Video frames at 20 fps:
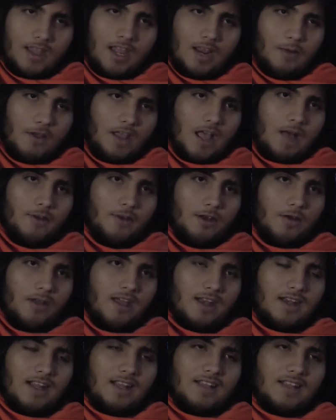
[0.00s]
Anyway, I'm going to go
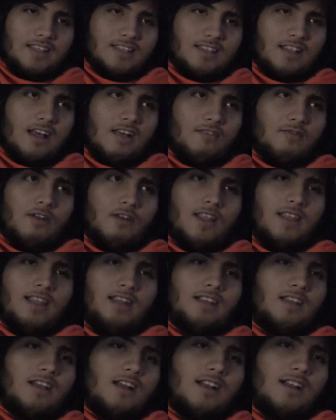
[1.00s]
ahead and end this off. Riley
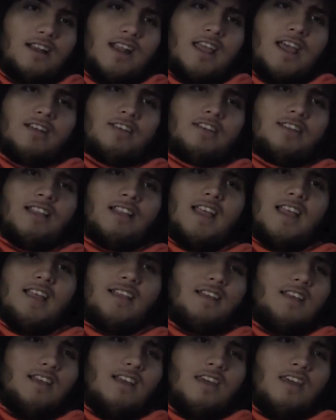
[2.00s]
can cut it down to
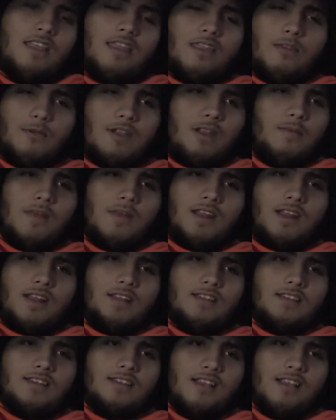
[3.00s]
like 3
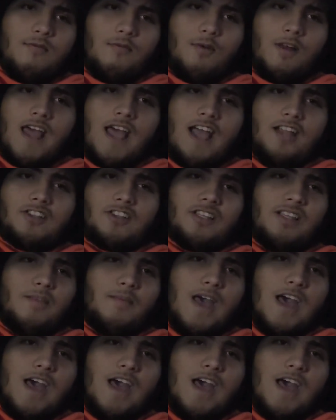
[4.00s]
minutes of what actually